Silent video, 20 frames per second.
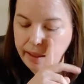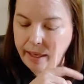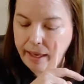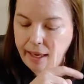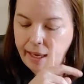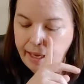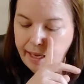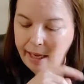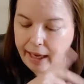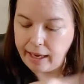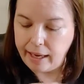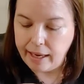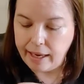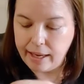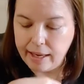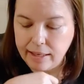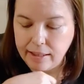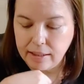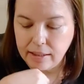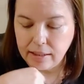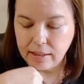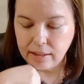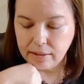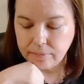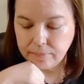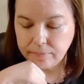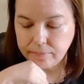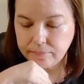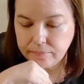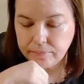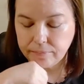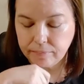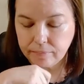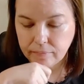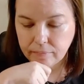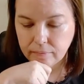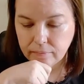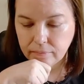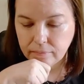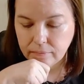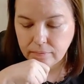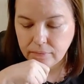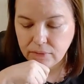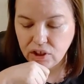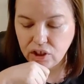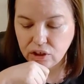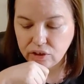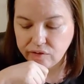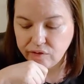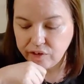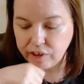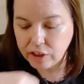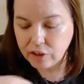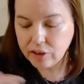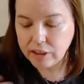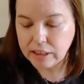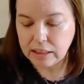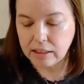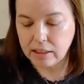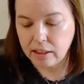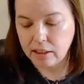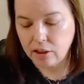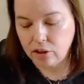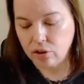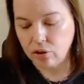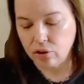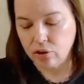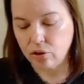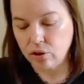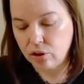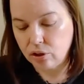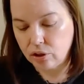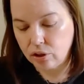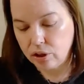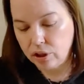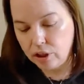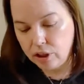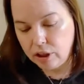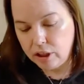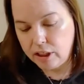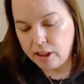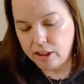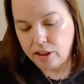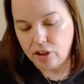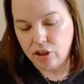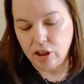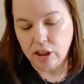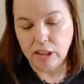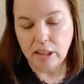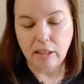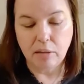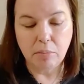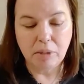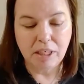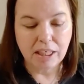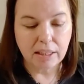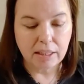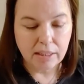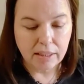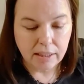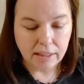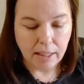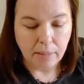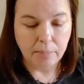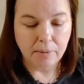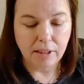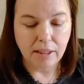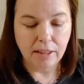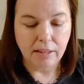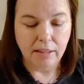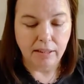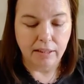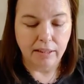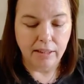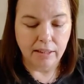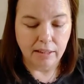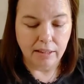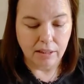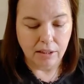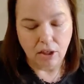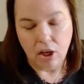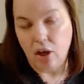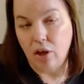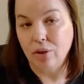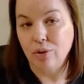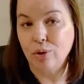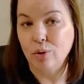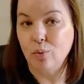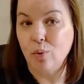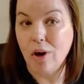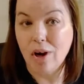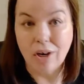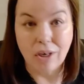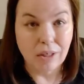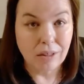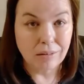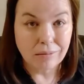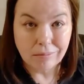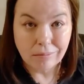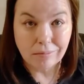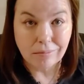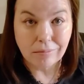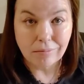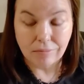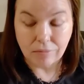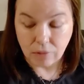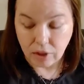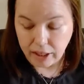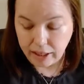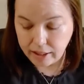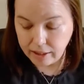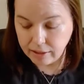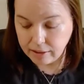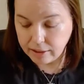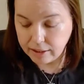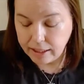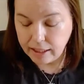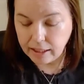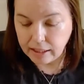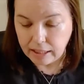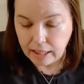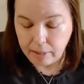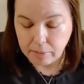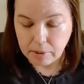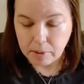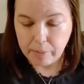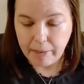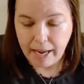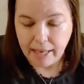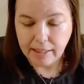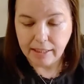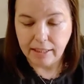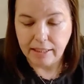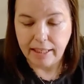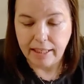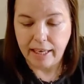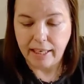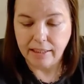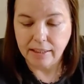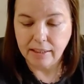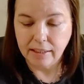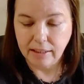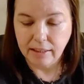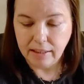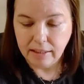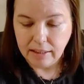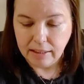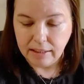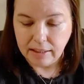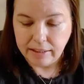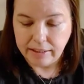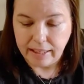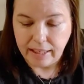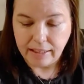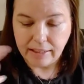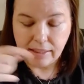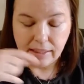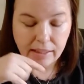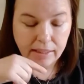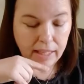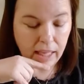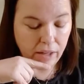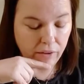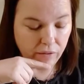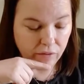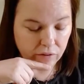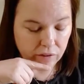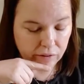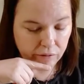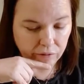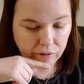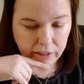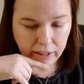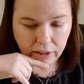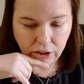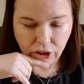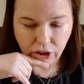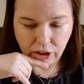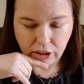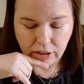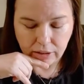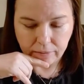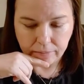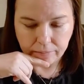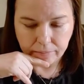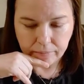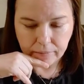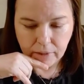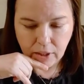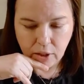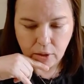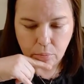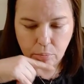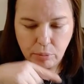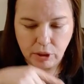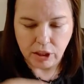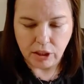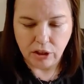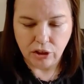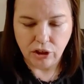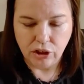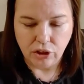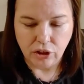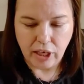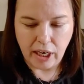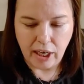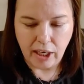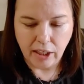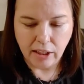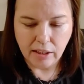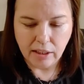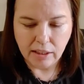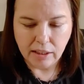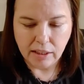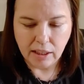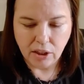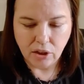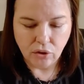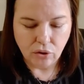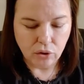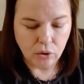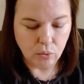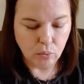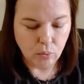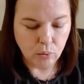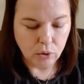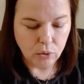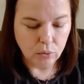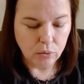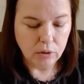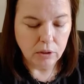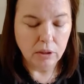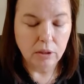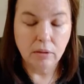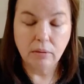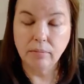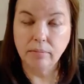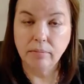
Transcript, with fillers: And your fear is that it's just going to be accepted that this is all you are, right? Again, it comes back to that self-reflection, because your ancestral wounds